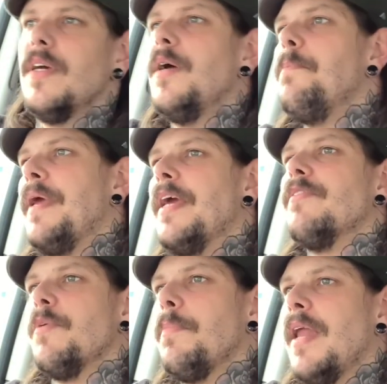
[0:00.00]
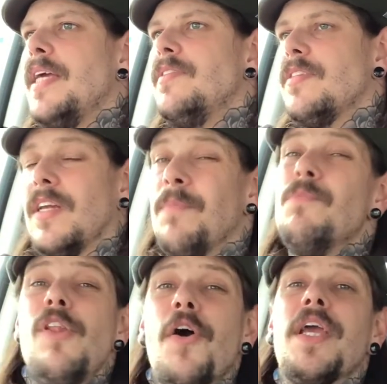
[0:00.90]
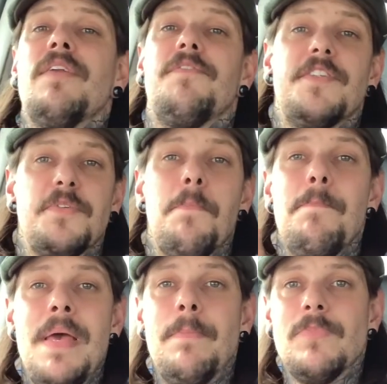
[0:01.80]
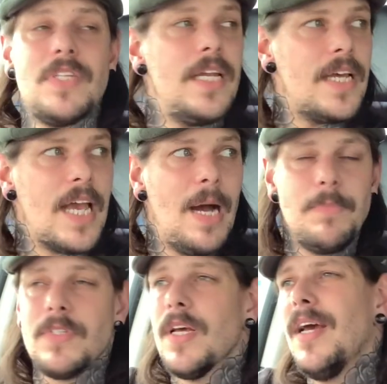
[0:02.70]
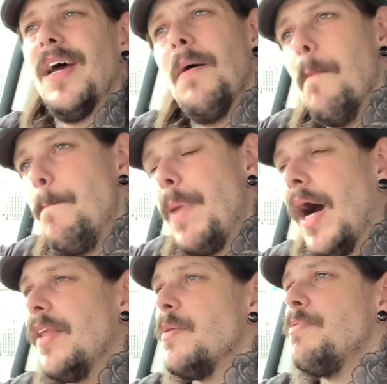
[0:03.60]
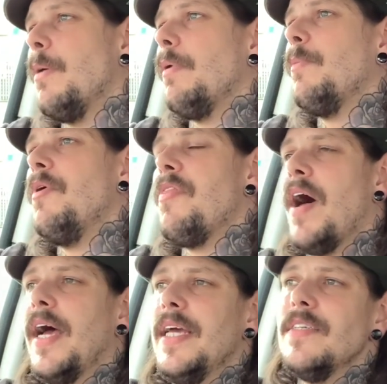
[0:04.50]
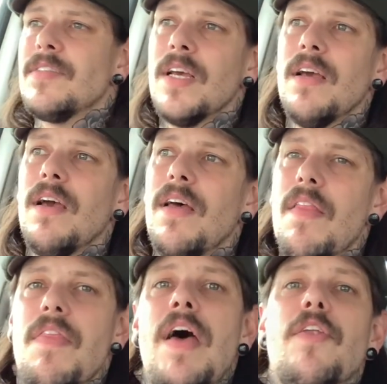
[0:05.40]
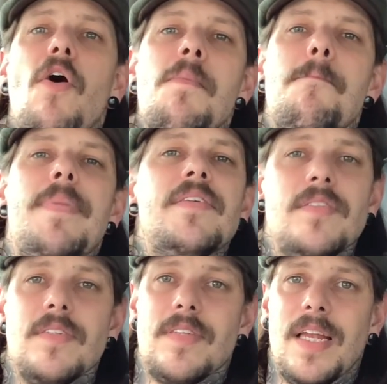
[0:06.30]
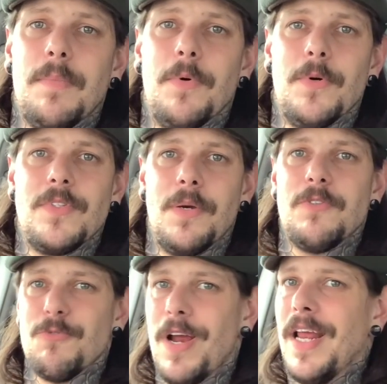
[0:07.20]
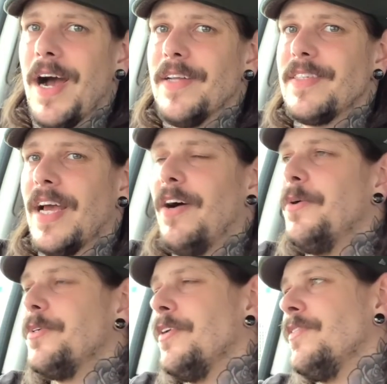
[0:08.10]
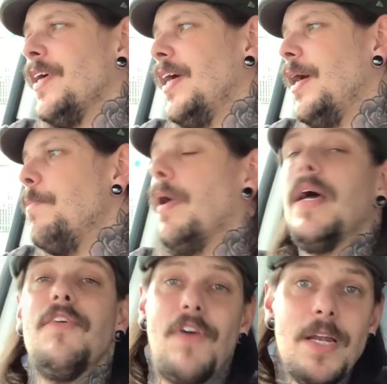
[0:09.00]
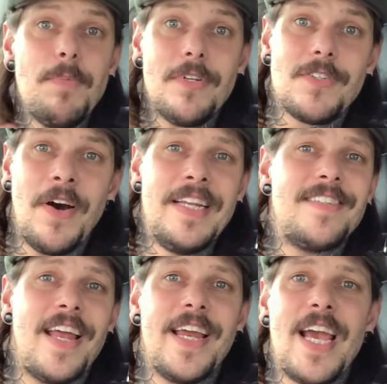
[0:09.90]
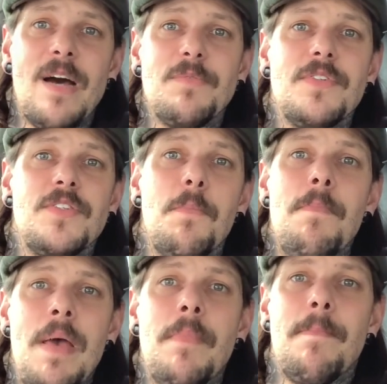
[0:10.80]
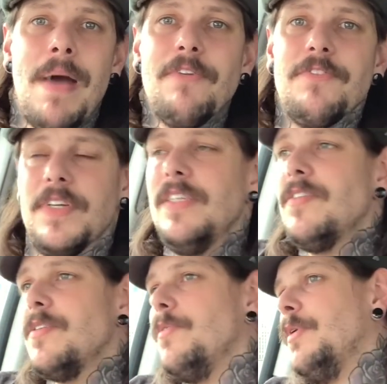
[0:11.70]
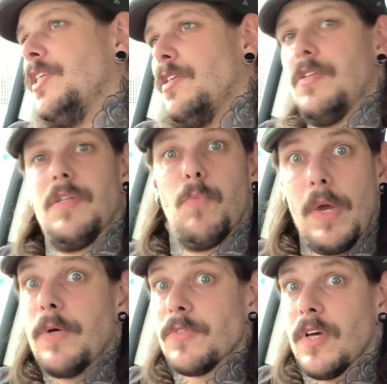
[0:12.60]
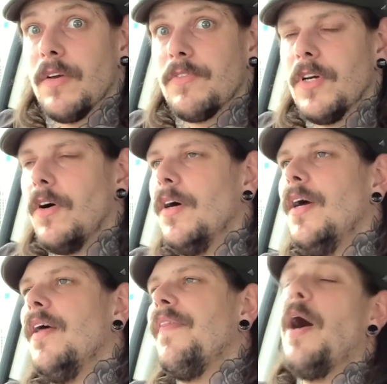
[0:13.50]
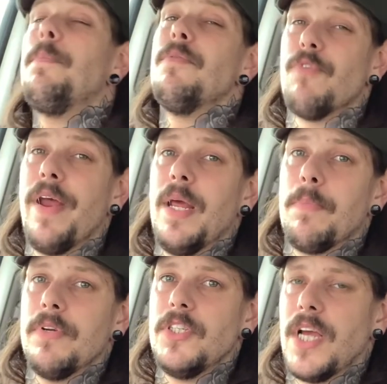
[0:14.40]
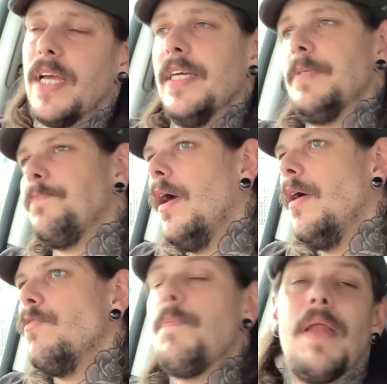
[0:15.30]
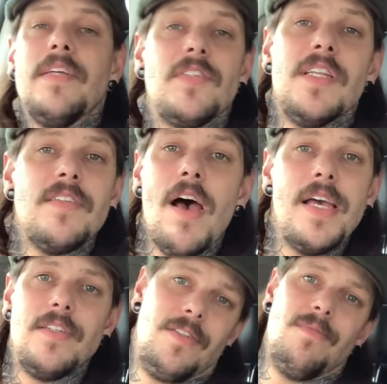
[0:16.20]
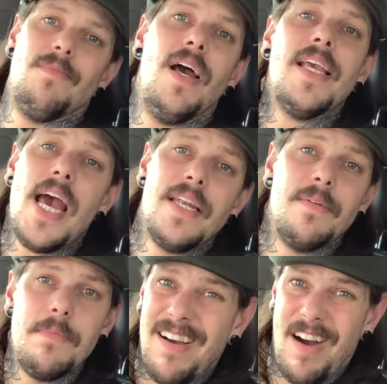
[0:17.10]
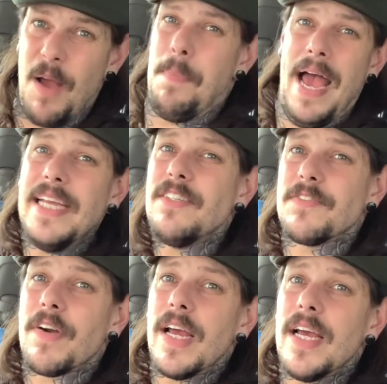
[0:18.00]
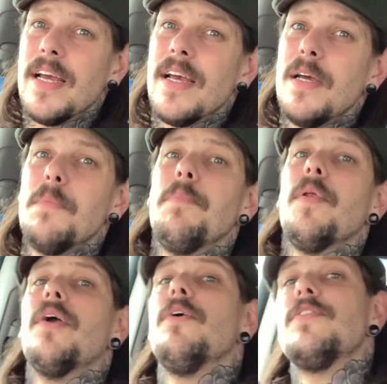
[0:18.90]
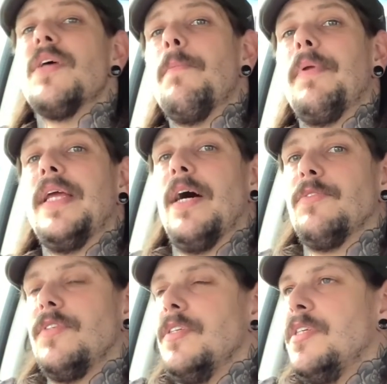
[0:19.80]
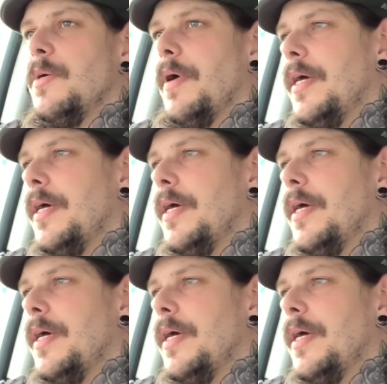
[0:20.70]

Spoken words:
being replaced, and I'm looking for some MIM centre caps, but the problem with that is they're not in business anymore, so it's really hard to get hold of. But if anybody's got any centre caps for some MIM and Malfis, which is the wheels that I've got, that would be really appreciated. Replacing the tyres. Again, I paid for it, but I got somebody else to do it.